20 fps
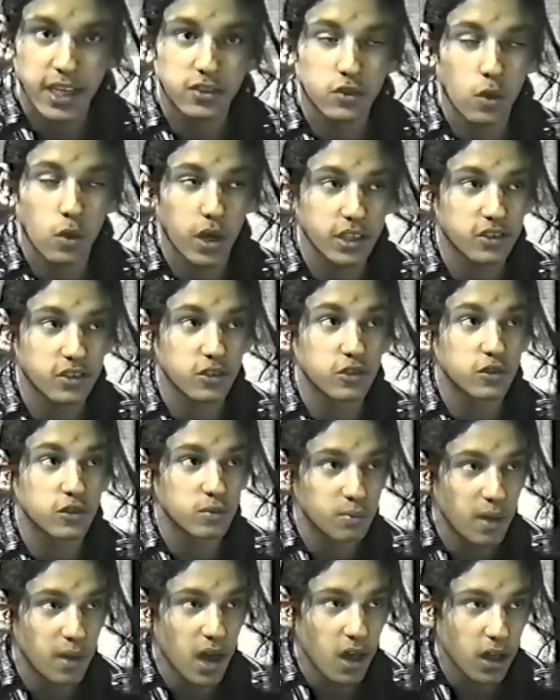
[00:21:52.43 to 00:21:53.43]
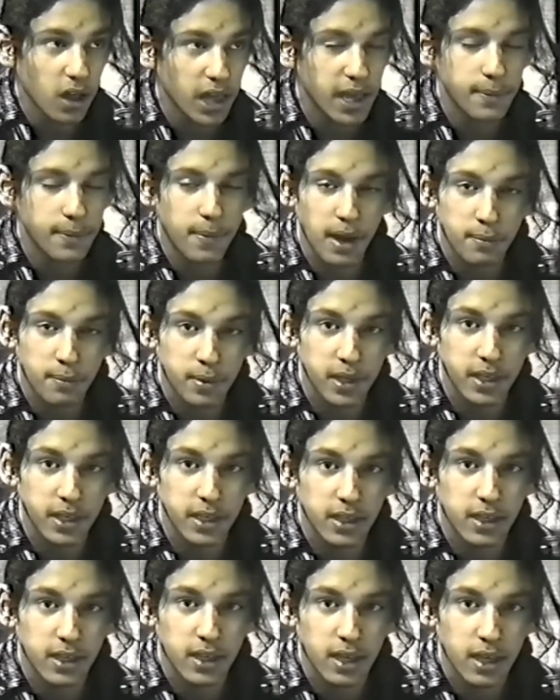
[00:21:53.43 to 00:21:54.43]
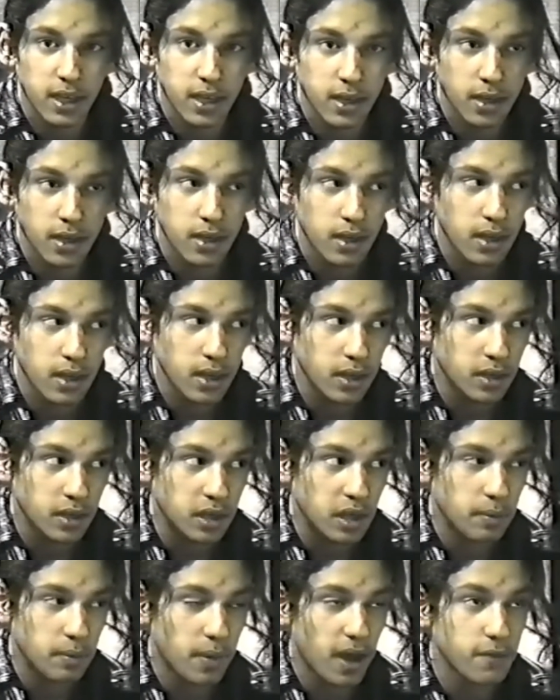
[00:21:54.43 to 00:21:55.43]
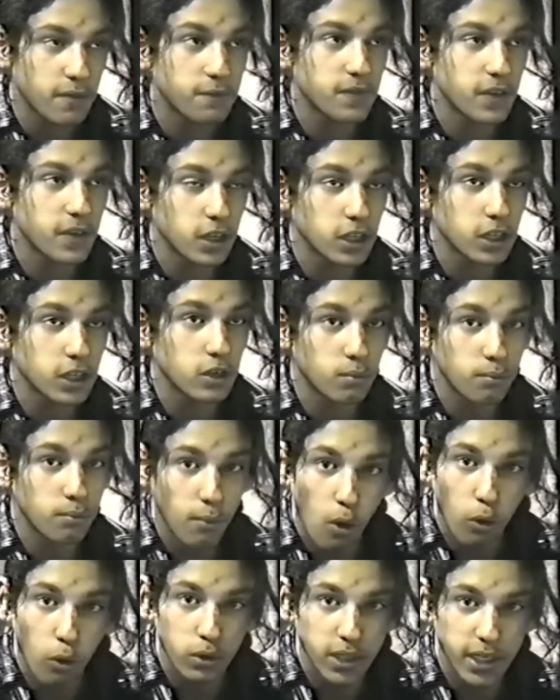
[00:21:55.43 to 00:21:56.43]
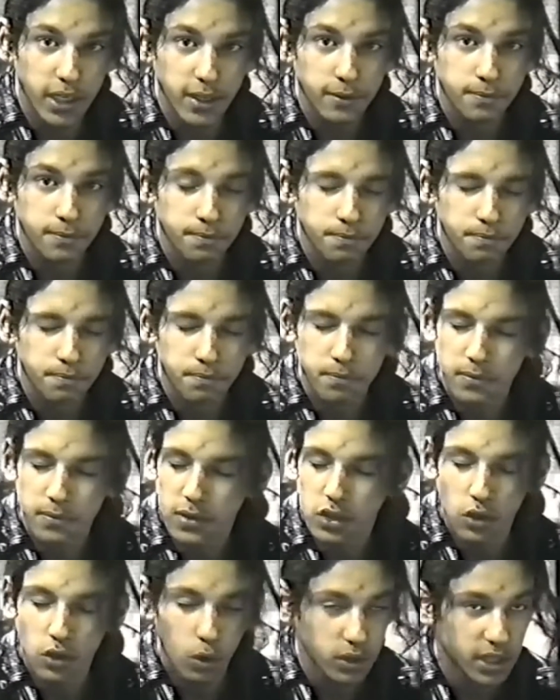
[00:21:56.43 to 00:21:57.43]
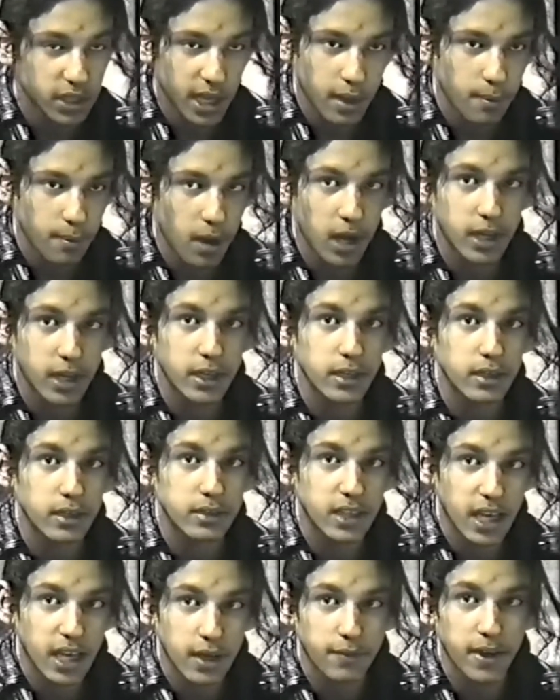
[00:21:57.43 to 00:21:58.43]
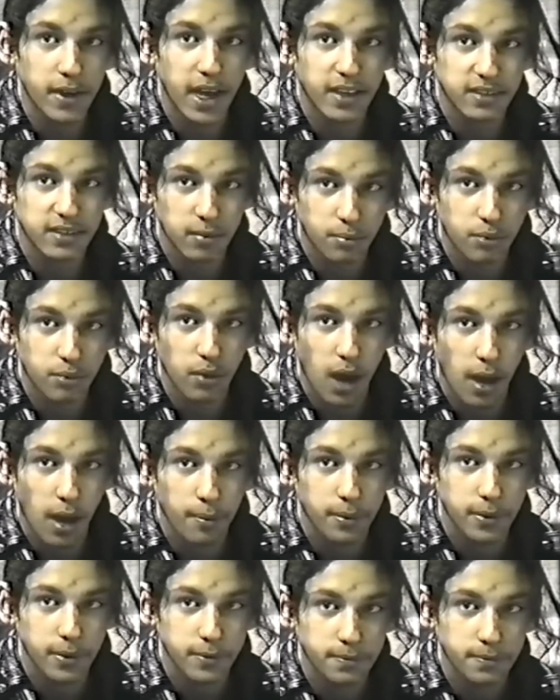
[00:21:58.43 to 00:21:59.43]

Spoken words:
It's going to smell. It might be it might feel a little moldy. Don't think about it. Think of it as a prop.